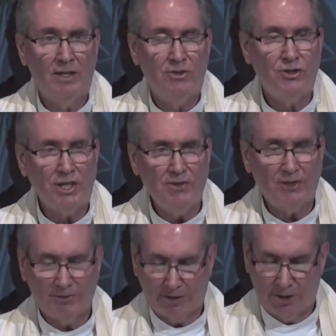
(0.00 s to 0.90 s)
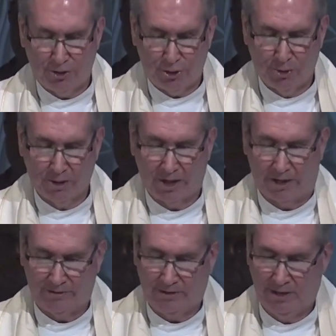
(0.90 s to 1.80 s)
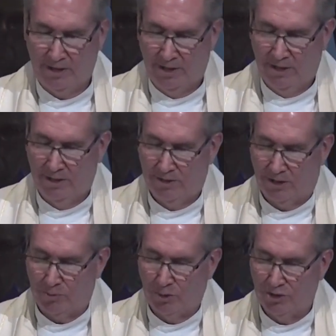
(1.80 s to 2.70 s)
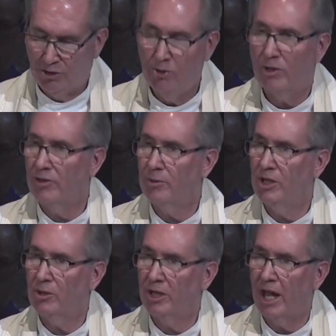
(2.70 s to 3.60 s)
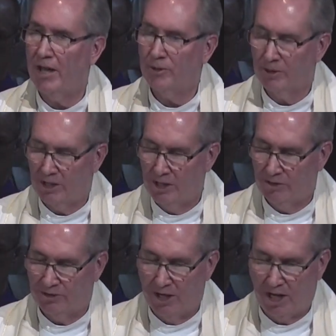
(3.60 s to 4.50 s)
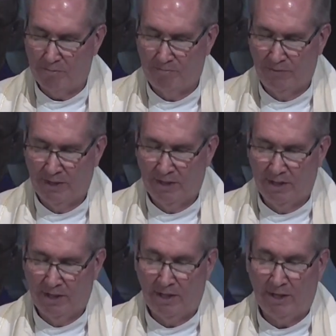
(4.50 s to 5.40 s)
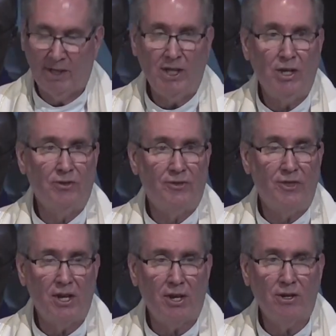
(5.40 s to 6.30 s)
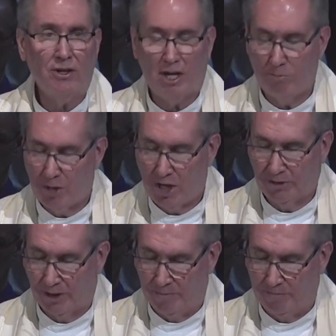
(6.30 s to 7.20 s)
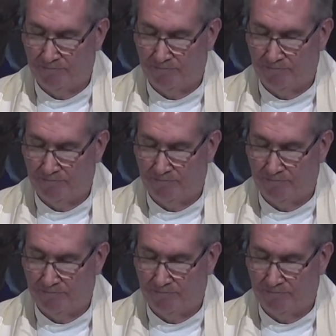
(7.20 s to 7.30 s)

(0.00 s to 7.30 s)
Jesus assured us that when two or three are gathered in his name, he is there among them.